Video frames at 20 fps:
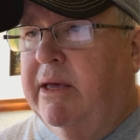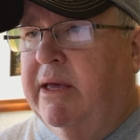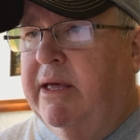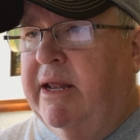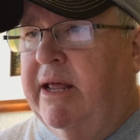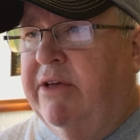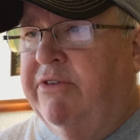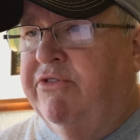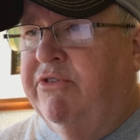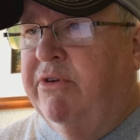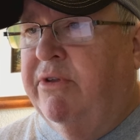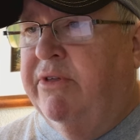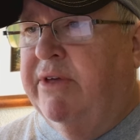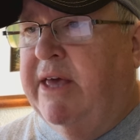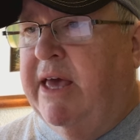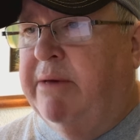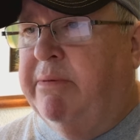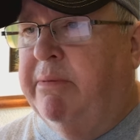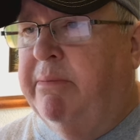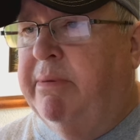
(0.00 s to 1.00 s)
it has sort of the
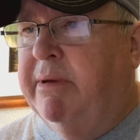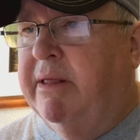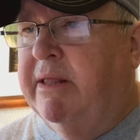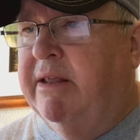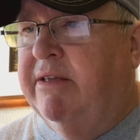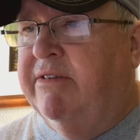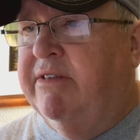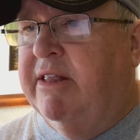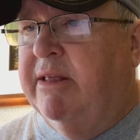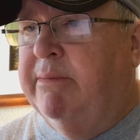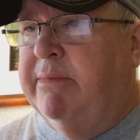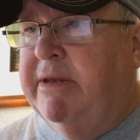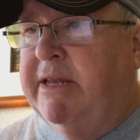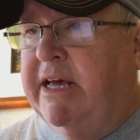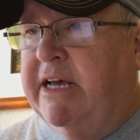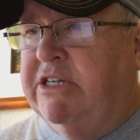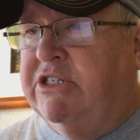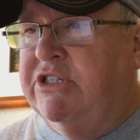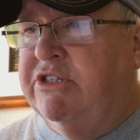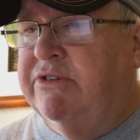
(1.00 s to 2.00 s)
capabilities and
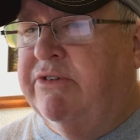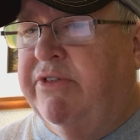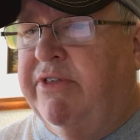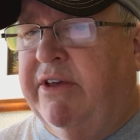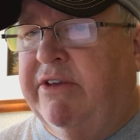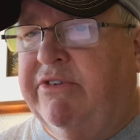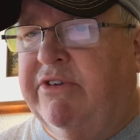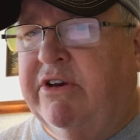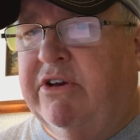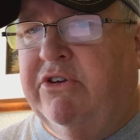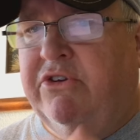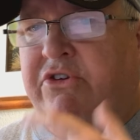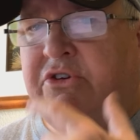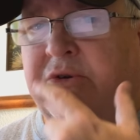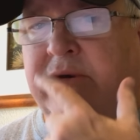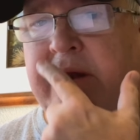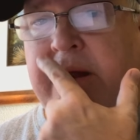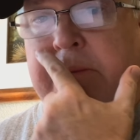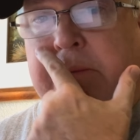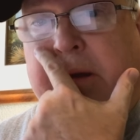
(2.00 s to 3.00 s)
limitations of things it can
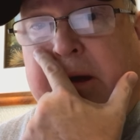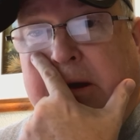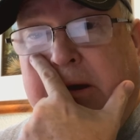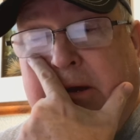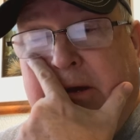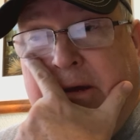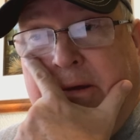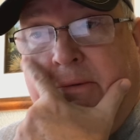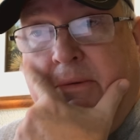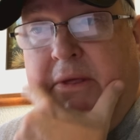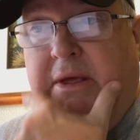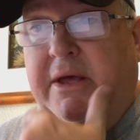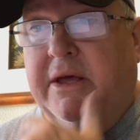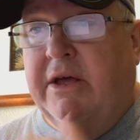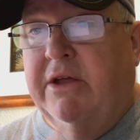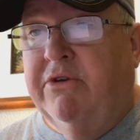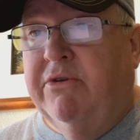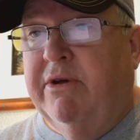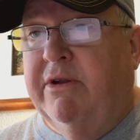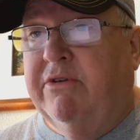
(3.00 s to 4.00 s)
do. And I'm not going to
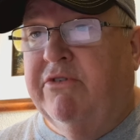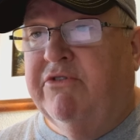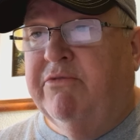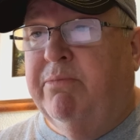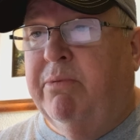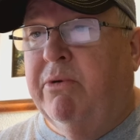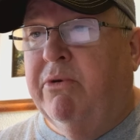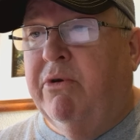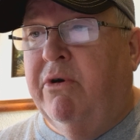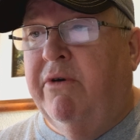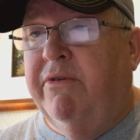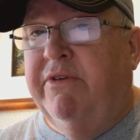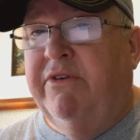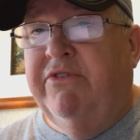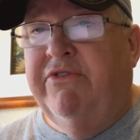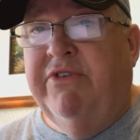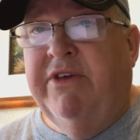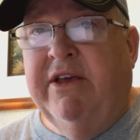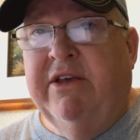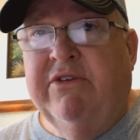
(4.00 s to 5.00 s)
try to explore all
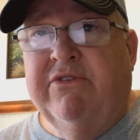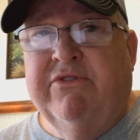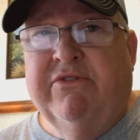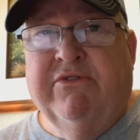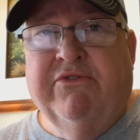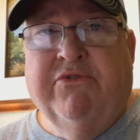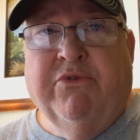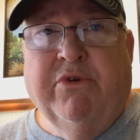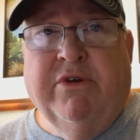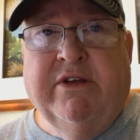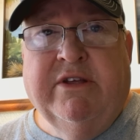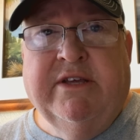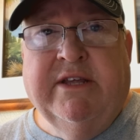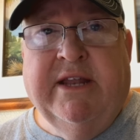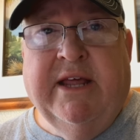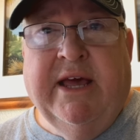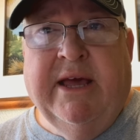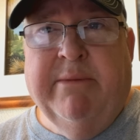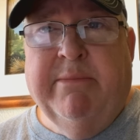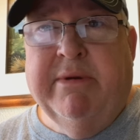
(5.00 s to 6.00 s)
these things for you
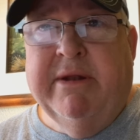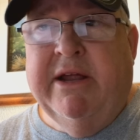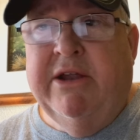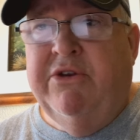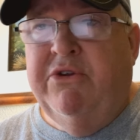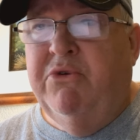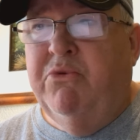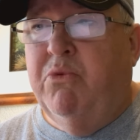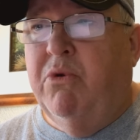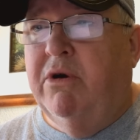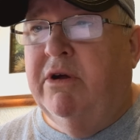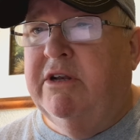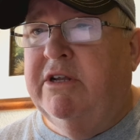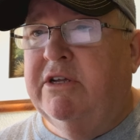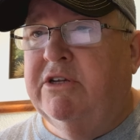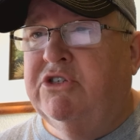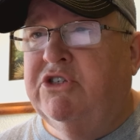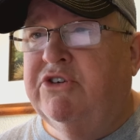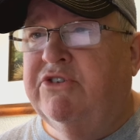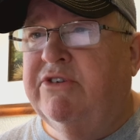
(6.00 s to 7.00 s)
today, but I do want
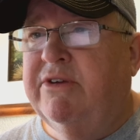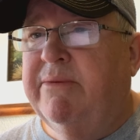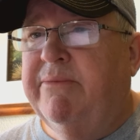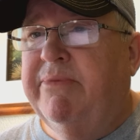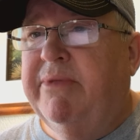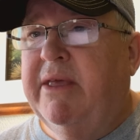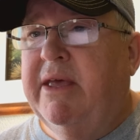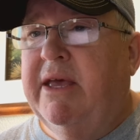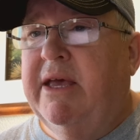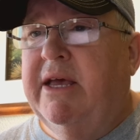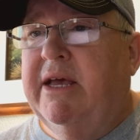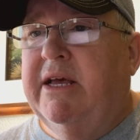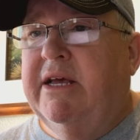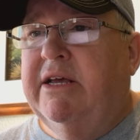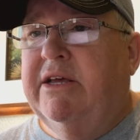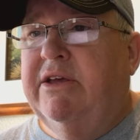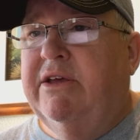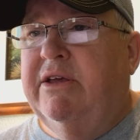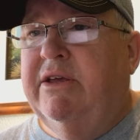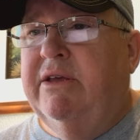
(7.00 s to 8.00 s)
to just
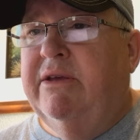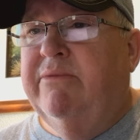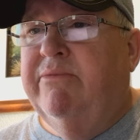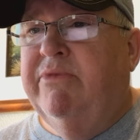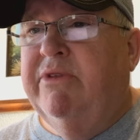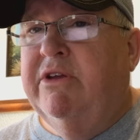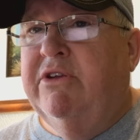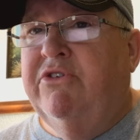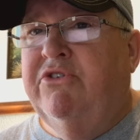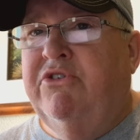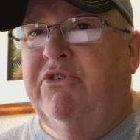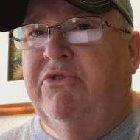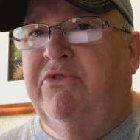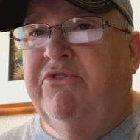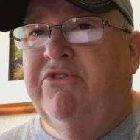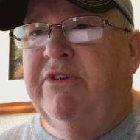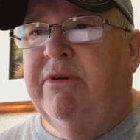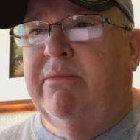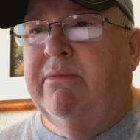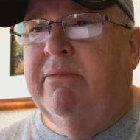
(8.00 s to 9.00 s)
do
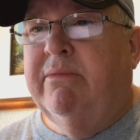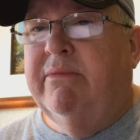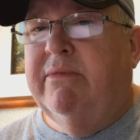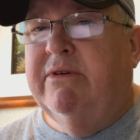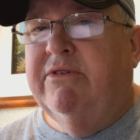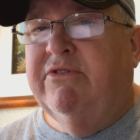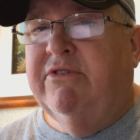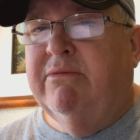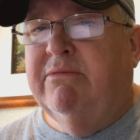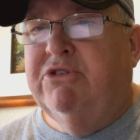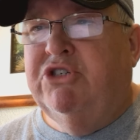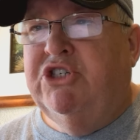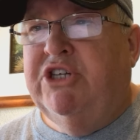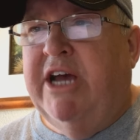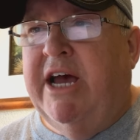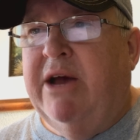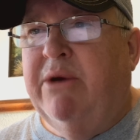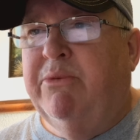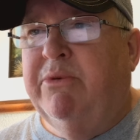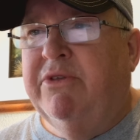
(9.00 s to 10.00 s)
some, some
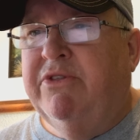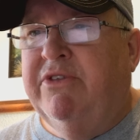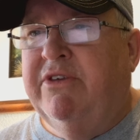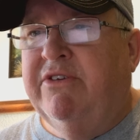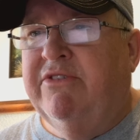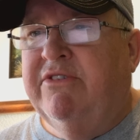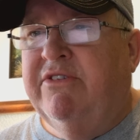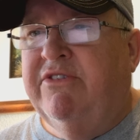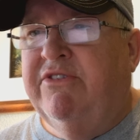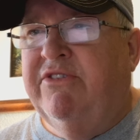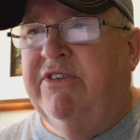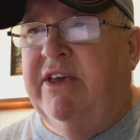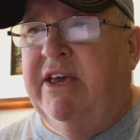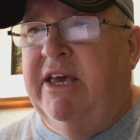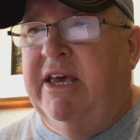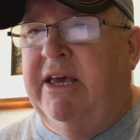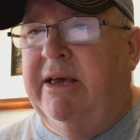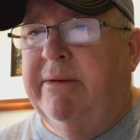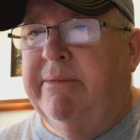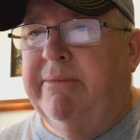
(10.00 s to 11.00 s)
chat with this to
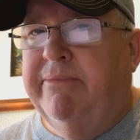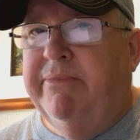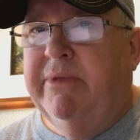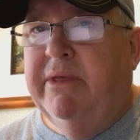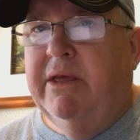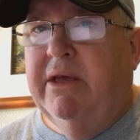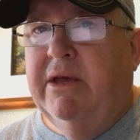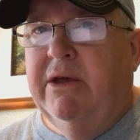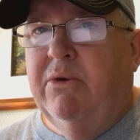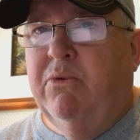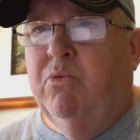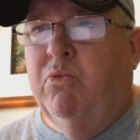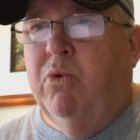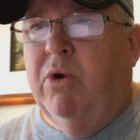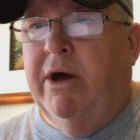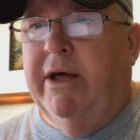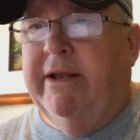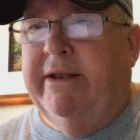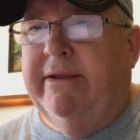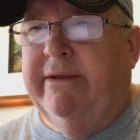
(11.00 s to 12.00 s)
see
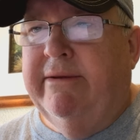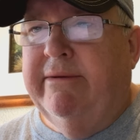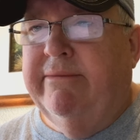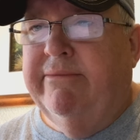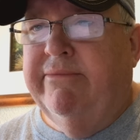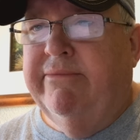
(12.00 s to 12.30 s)
what